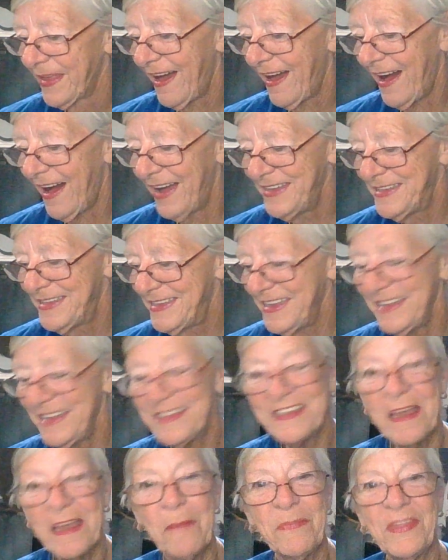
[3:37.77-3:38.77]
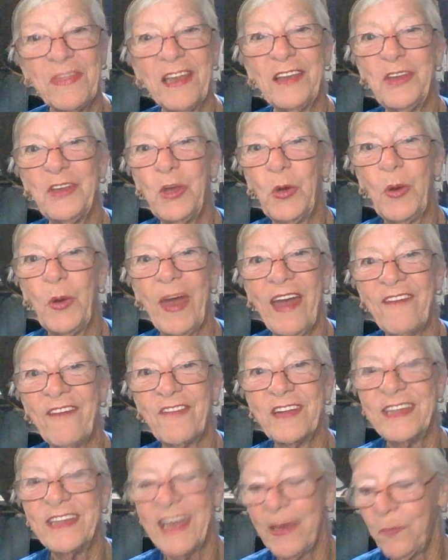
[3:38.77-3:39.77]
I see something new
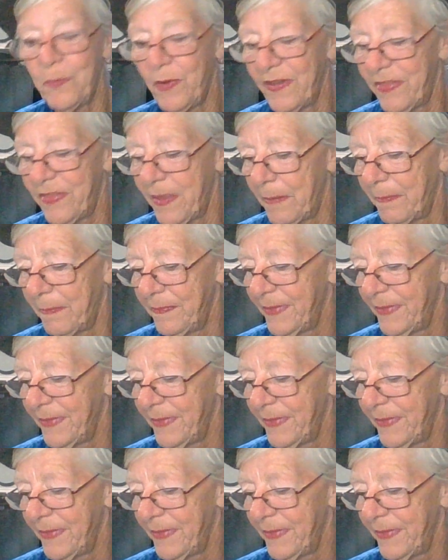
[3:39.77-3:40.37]
every day with him.